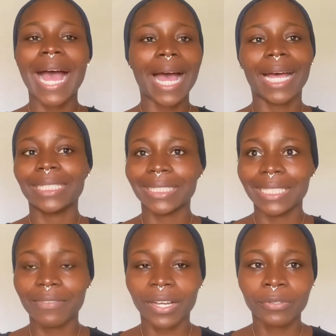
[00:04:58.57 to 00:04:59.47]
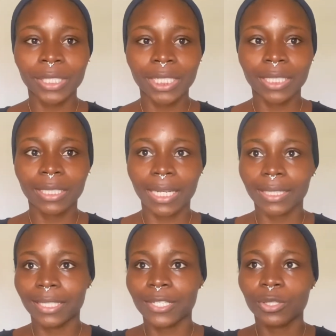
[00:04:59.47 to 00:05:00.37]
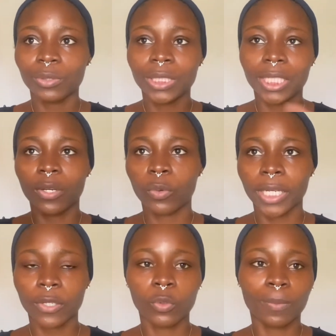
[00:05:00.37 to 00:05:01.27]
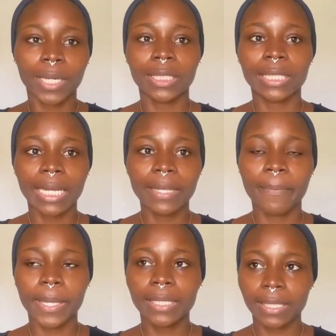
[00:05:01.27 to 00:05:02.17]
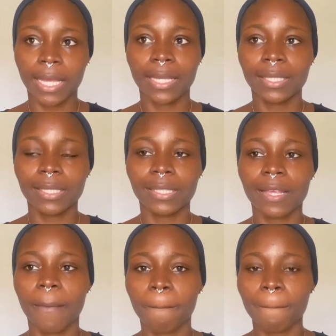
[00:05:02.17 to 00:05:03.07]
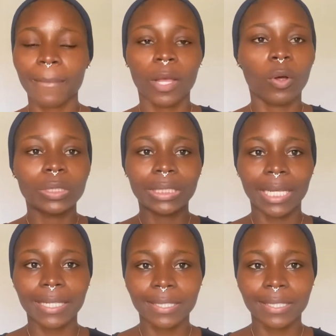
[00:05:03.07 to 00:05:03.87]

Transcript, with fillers: And it never really, like, there's no day when it will magically make sense unless